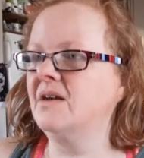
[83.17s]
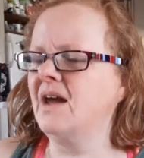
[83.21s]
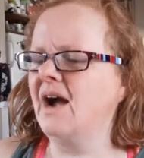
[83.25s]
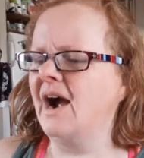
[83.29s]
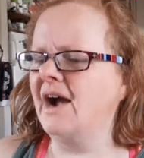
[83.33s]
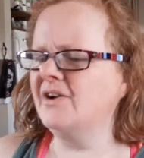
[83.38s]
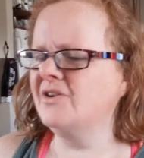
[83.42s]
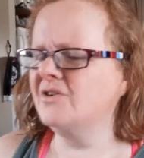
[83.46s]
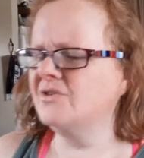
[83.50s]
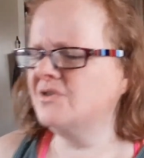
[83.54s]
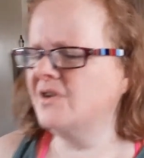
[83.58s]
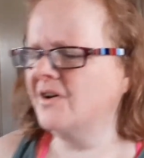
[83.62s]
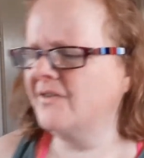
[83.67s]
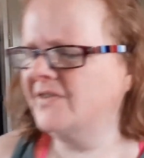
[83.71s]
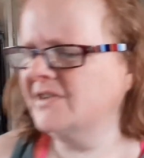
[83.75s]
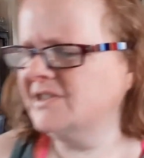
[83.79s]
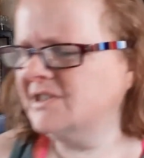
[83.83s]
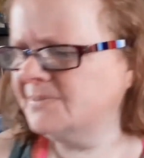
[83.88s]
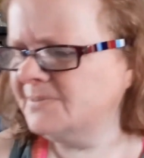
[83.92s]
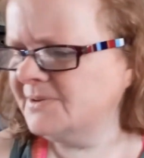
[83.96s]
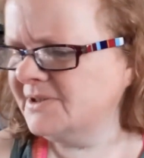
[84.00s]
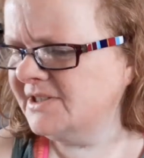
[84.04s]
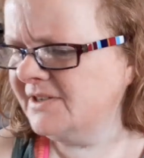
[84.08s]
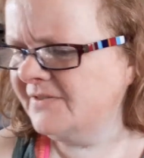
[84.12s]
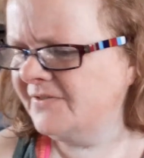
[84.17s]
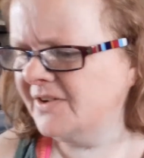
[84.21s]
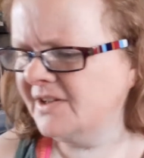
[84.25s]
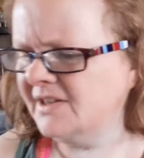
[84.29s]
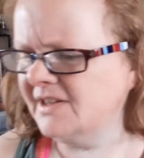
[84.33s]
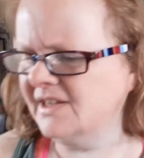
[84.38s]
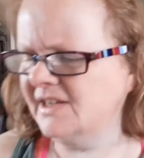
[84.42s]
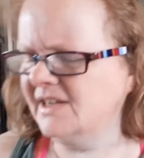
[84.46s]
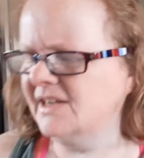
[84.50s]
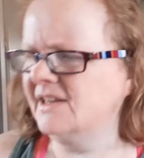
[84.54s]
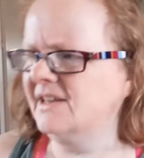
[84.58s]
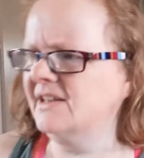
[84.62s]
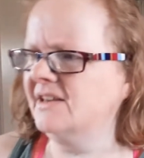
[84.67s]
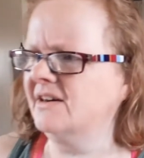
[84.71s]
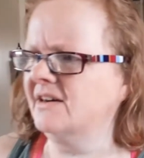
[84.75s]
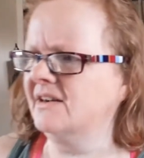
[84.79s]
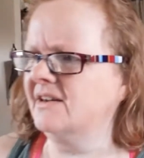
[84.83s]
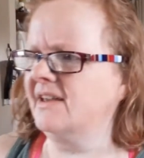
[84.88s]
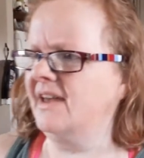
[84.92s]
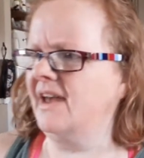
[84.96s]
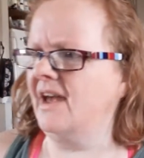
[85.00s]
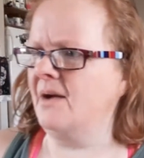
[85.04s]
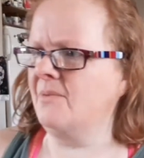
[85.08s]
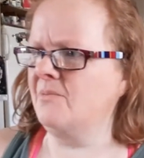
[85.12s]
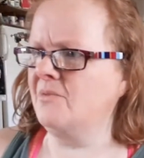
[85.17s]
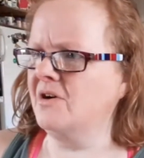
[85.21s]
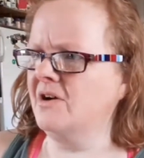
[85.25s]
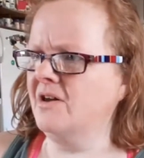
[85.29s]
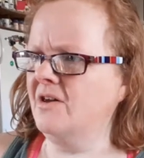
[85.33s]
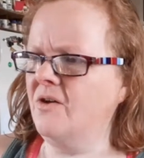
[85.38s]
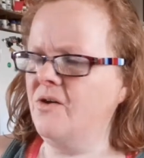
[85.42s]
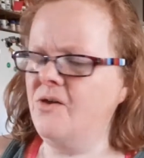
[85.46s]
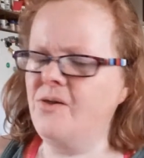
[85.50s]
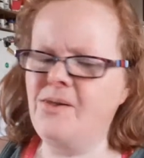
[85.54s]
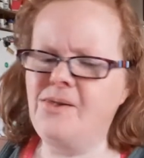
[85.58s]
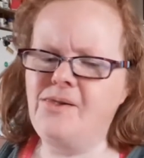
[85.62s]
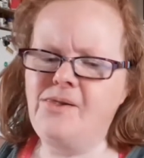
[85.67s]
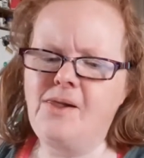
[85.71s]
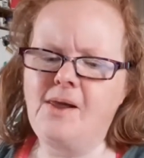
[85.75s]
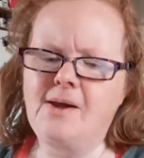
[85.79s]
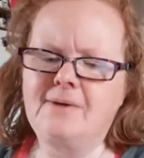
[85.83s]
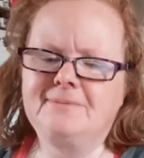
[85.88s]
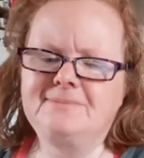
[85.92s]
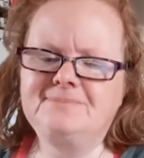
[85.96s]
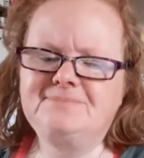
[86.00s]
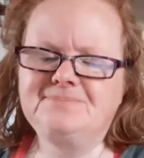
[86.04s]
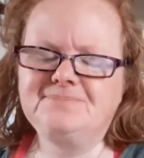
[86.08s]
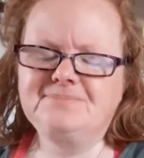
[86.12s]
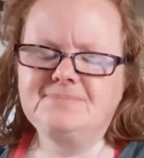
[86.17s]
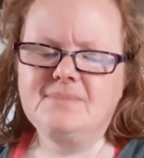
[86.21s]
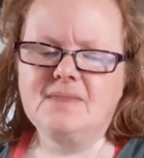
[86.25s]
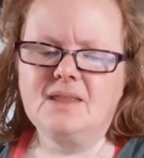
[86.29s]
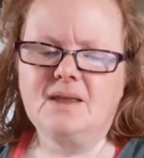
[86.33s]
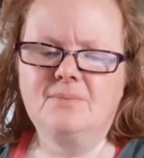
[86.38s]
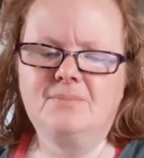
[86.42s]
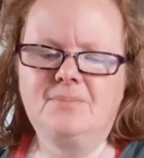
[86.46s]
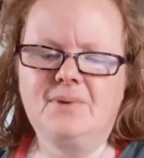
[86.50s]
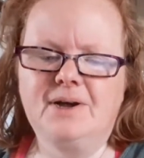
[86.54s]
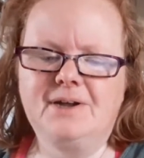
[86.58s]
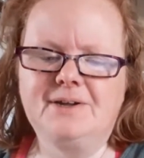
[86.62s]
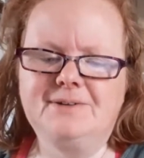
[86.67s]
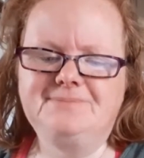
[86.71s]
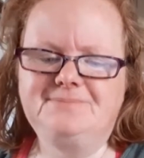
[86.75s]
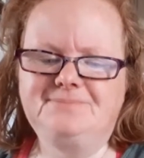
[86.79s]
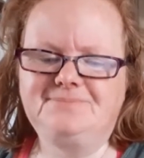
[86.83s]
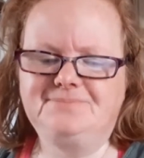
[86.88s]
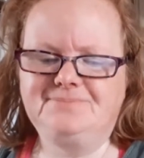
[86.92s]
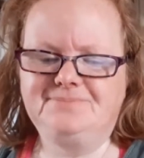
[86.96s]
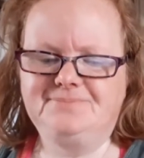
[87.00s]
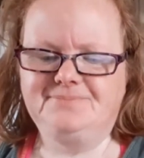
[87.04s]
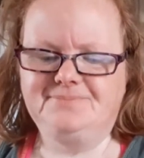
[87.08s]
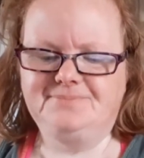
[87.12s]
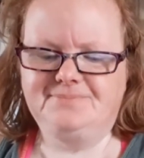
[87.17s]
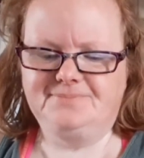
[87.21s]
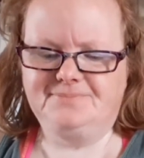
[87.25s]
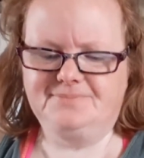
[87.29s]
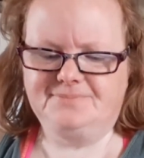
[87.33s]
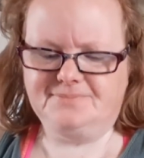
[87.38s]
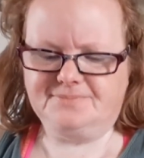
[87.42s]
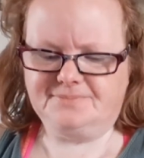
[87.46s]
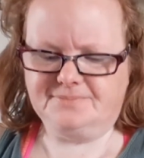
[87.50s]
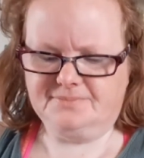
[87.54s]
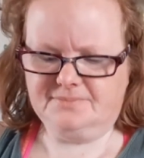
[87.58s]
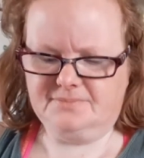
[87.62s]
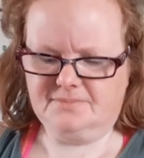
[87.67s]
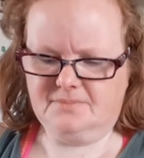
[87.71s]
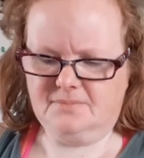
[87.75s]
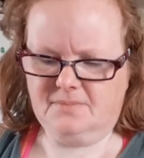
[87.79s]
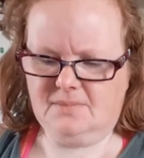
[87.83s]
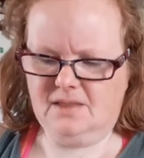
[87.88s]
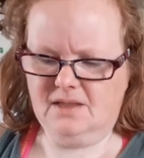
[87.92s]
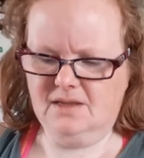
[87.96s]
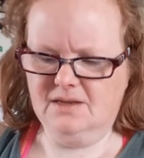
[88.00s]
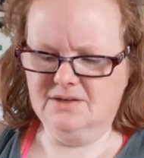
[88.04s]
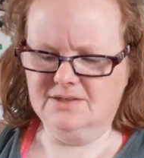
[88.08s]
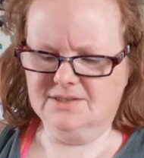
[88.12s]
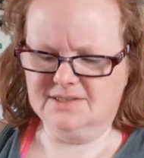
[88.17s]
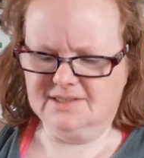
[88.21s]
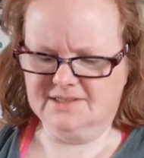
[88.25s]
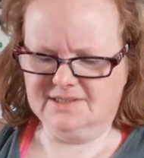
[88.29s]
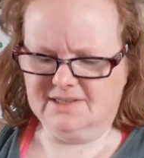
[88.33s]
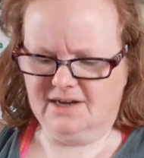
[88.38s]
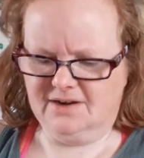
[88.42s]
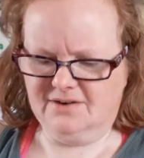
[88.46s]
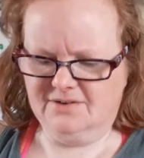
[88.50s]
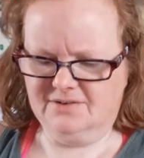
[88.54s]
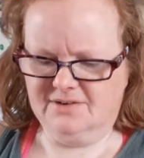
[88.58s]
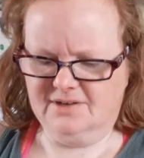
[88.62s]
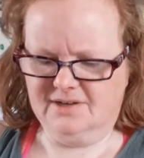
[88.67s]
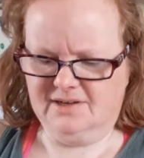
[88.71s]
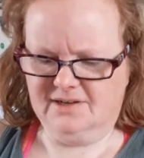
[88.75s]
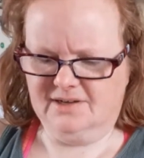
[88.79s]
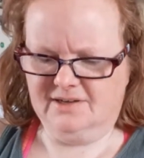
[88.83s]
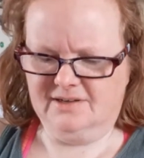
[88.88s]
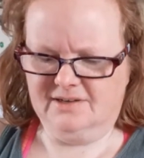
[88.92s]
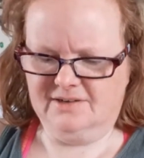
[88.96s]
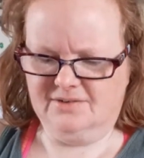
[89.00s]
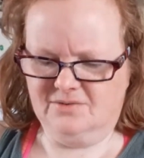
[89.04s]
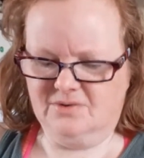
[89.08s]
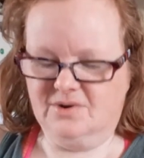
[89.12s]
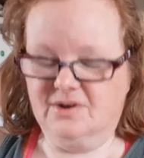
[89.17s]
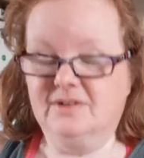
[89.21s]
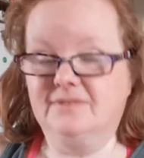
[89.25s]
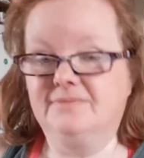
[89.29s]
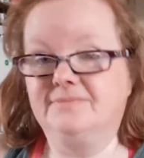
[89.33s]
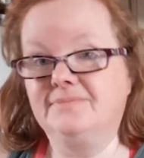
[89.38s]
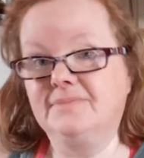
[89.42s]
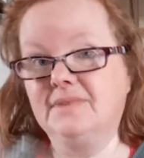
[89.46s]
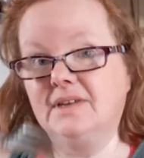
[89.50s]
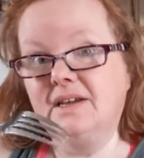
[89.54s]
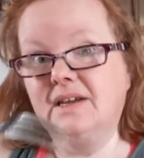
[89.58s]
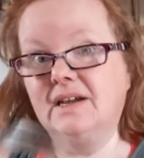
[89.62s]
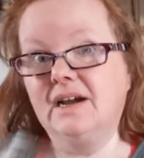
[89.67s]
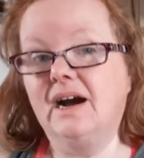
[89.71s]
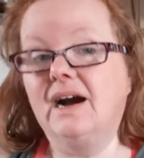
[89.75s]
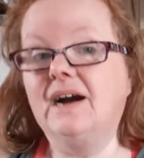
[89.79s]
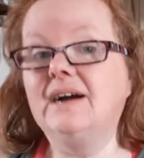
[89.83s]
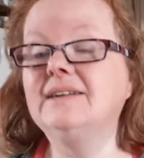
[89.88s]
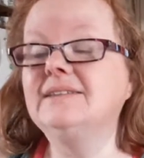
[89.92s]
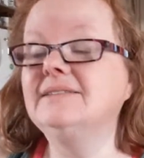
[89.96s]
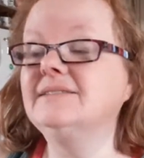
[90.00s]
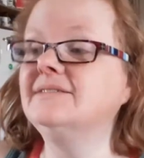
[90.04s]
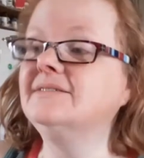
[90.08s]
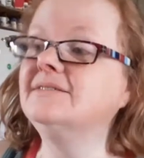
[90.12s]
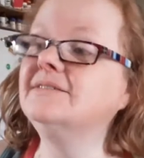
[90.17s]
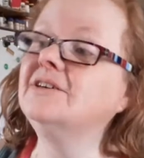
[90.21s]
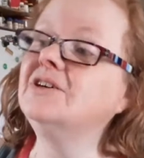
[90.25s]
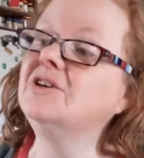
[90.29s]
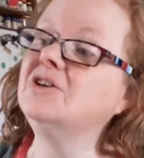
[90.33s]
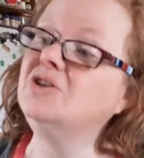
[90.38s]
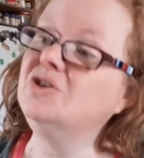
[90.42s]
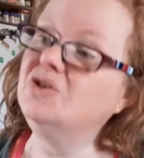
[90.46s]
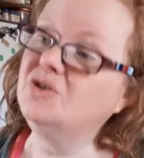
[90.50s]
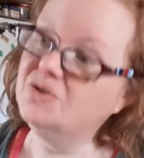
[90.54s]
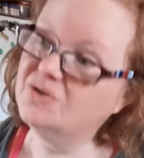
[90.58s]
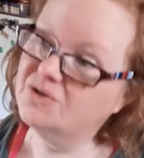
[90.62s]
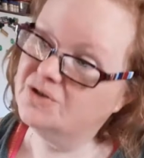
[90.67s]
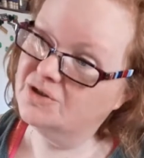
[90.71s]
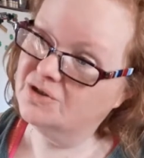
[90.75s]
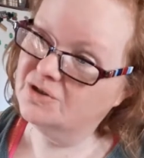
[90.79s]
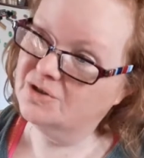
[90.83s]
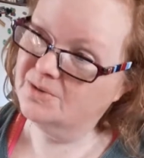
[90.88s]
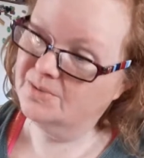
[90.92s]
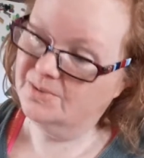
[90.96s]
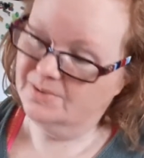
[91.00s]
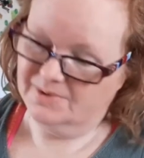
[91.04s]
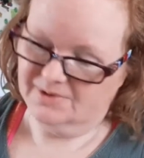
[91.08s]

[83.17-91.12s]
I don't know if it's specifically eating on camera, but you sit down and, well, on YouTube.